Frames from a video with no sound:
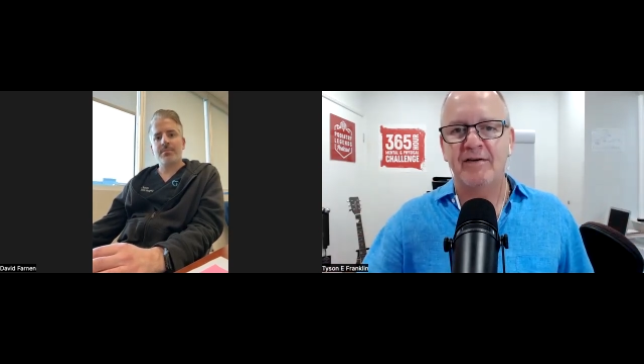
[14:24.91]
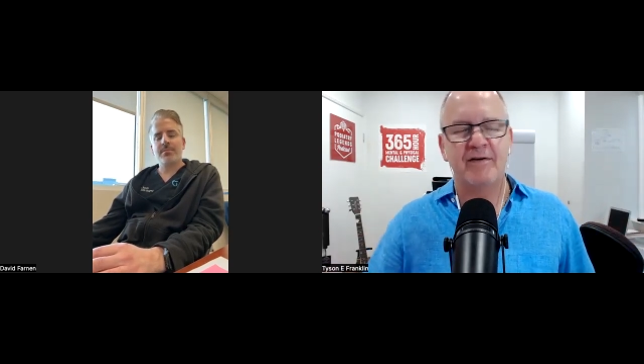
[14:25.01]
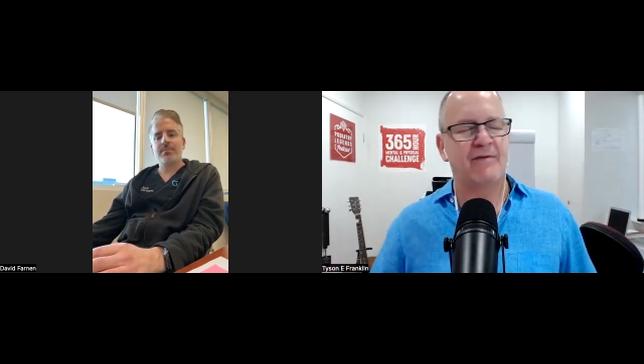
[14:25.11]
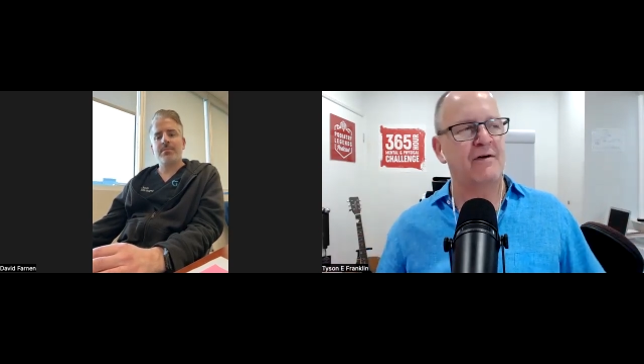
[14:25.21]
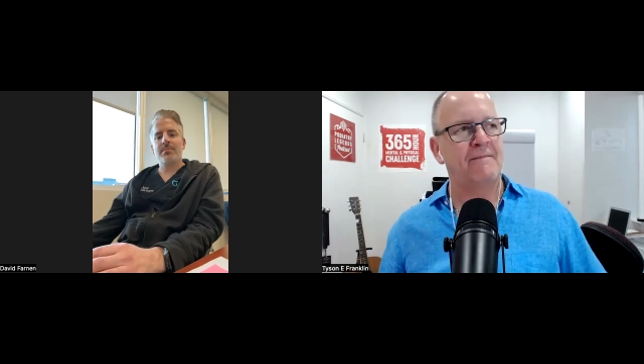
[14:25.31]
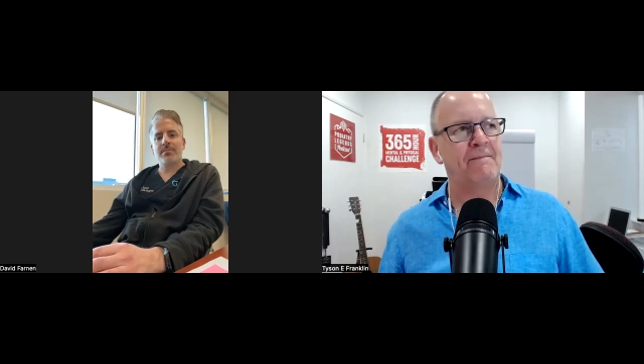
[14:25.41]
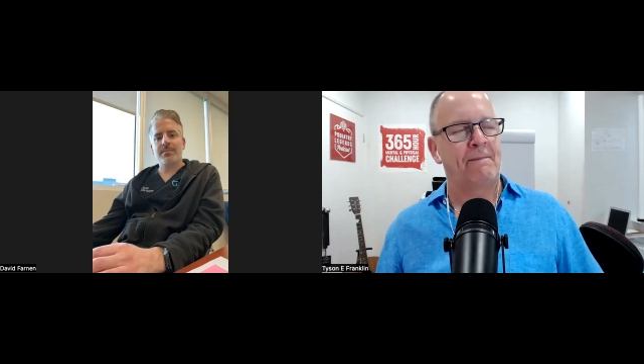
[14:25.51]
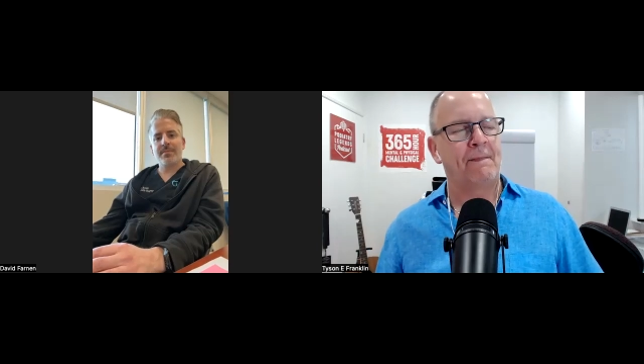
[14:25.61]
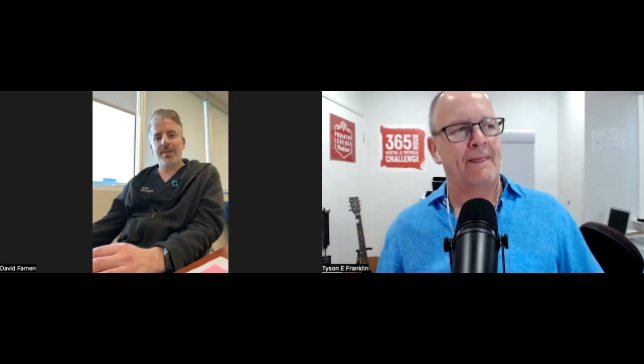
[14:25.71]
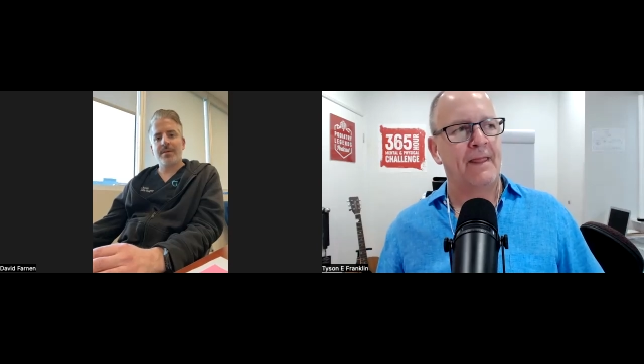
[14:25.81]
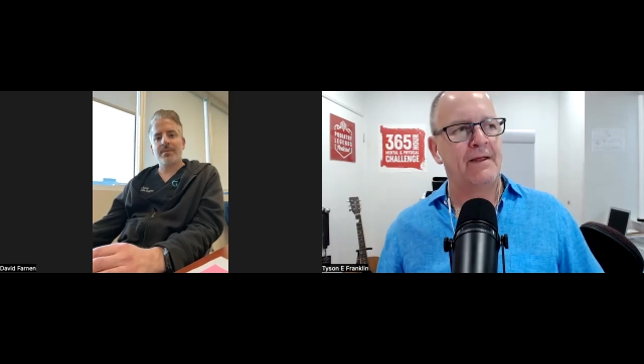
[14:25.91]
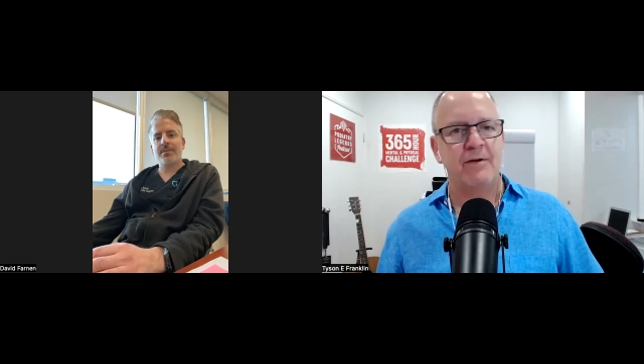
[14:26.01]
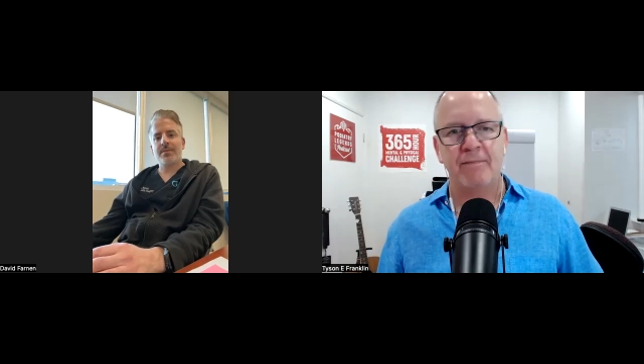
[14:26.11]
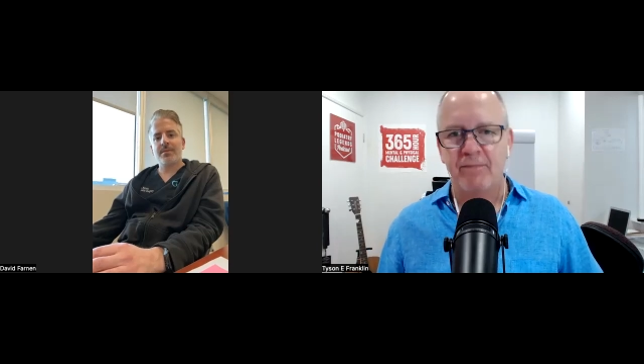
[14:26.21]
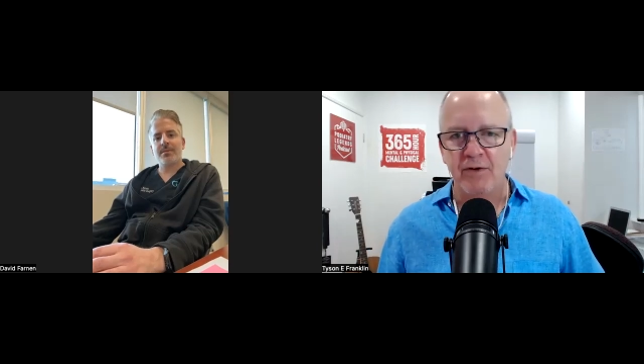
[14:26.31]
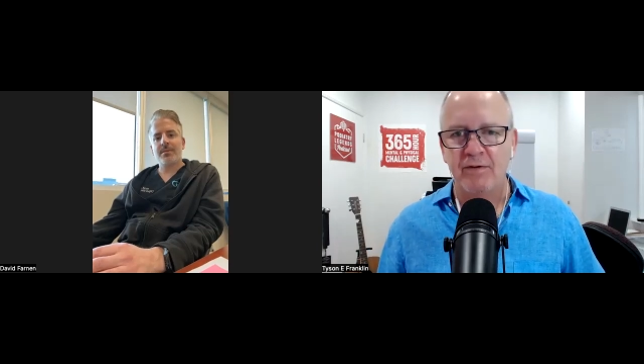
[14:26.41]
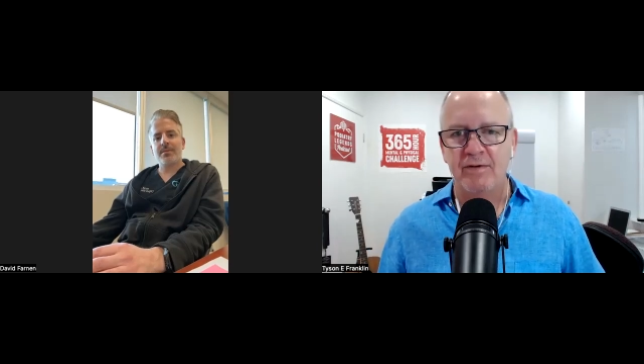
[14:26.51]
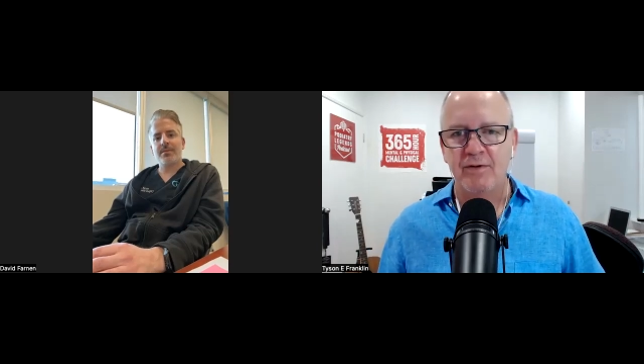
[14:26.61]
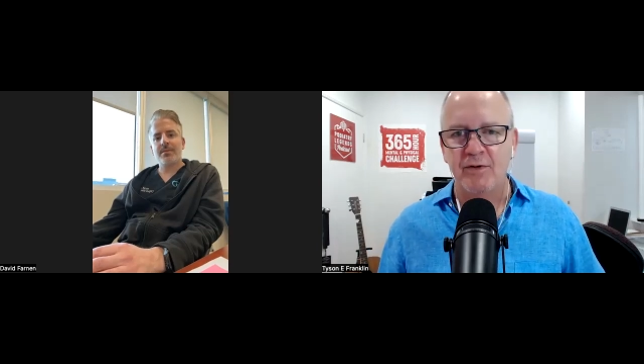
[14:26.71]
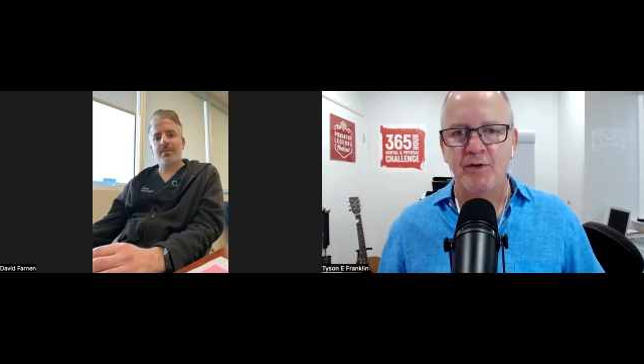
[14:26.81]
And I've gone, you
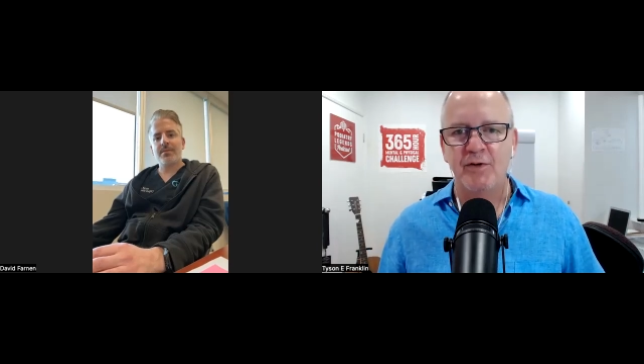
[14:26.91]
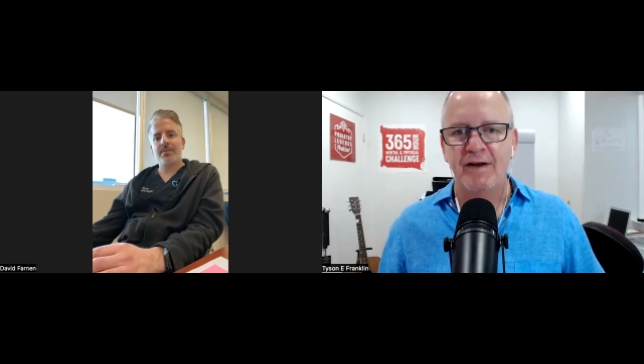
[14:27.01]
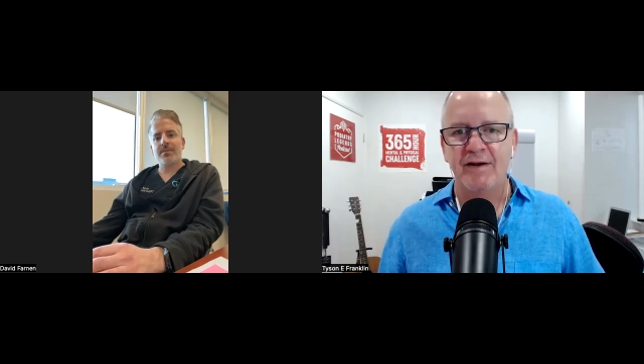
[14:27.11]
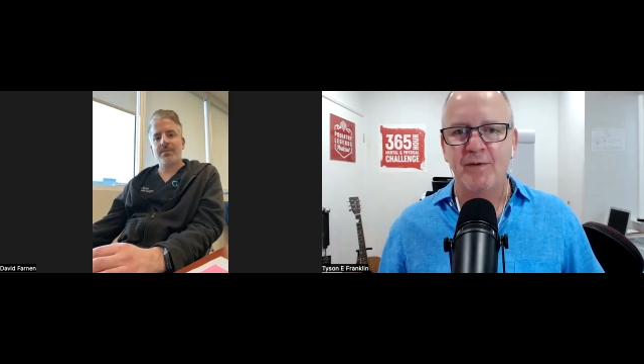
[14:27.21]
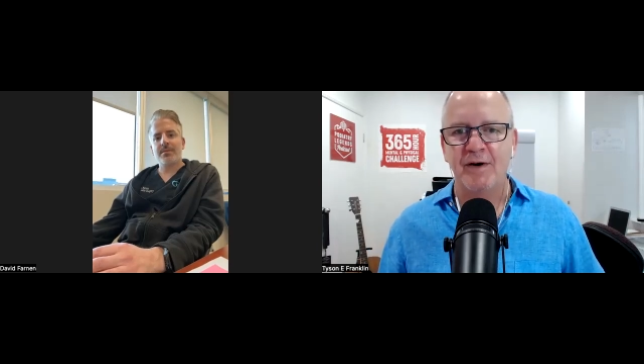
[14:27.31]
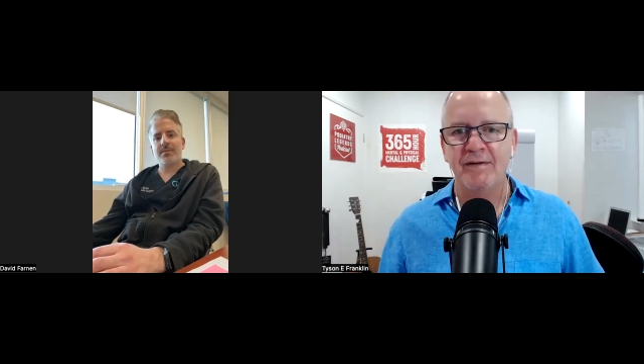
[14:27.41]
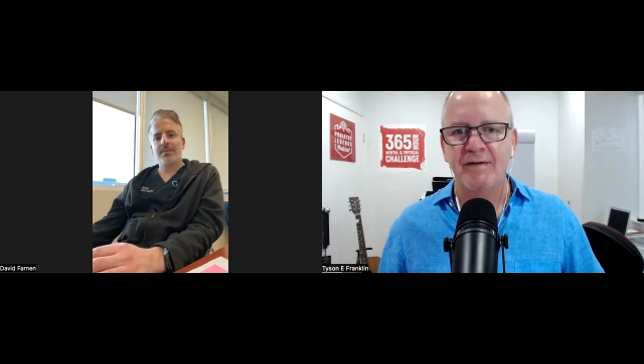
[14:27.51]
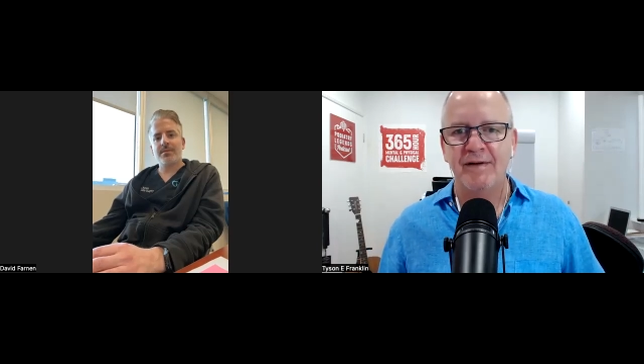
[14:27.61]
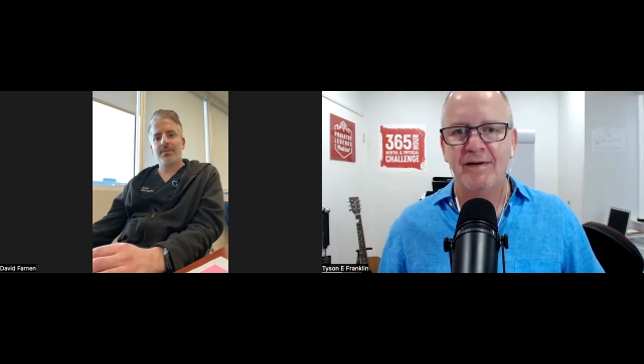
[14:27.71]
do that as well?